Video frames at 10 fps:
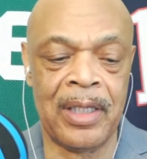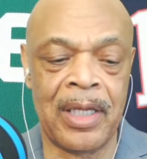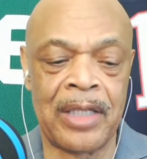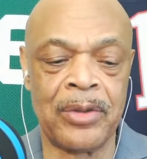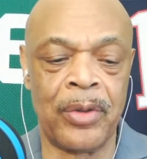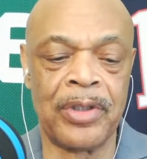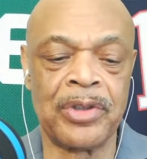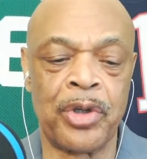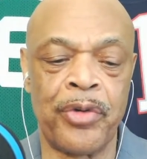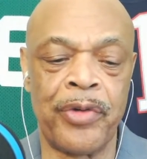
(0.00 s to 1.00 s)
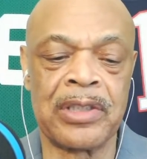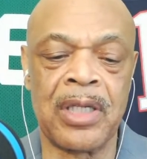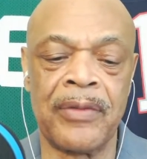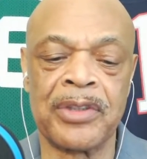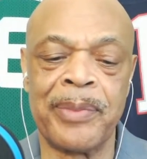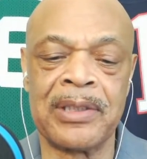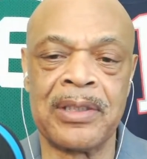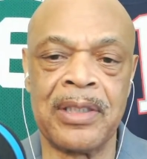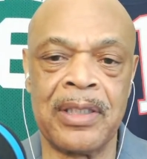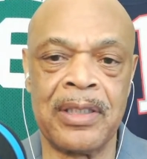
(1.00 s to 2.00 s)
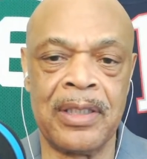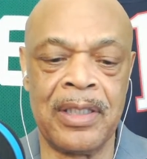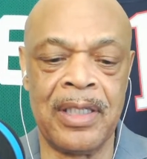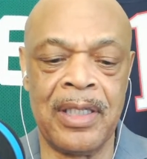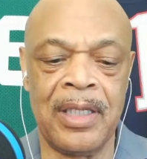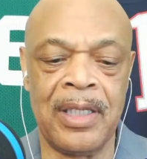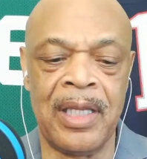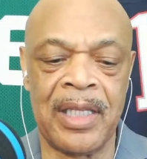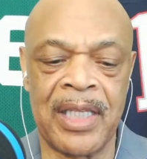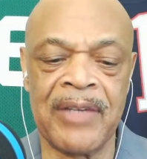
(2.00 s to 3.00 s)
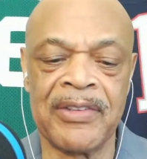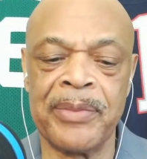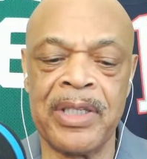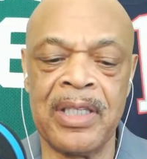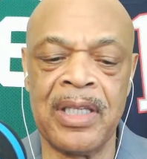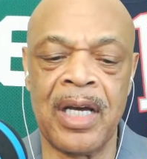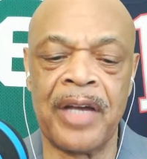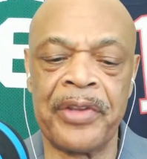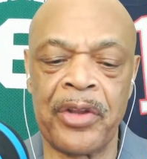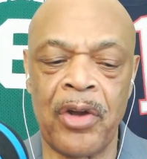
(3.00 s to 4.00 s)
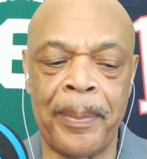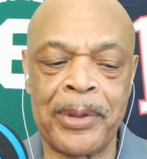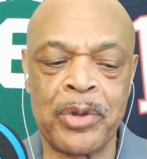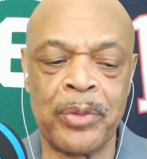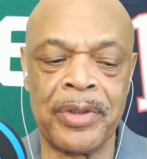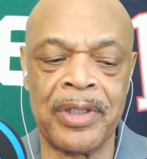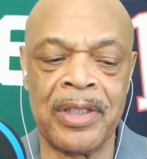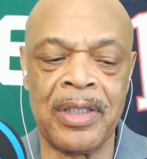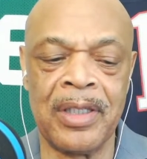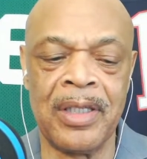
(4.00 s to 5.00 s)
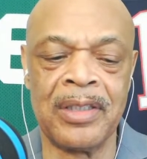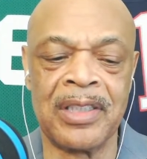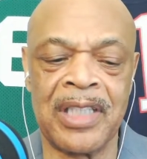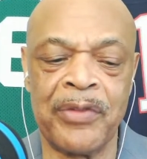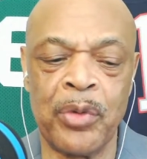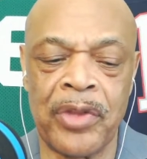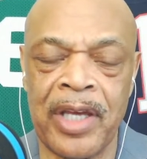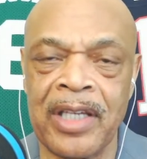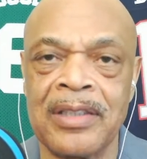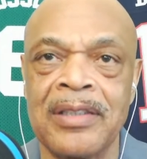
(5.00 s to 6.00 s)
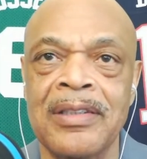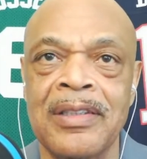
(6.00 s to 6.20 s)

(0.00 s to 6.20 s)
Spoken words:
I know that your grace covers my sin and gives me another opportunity to give you thanks.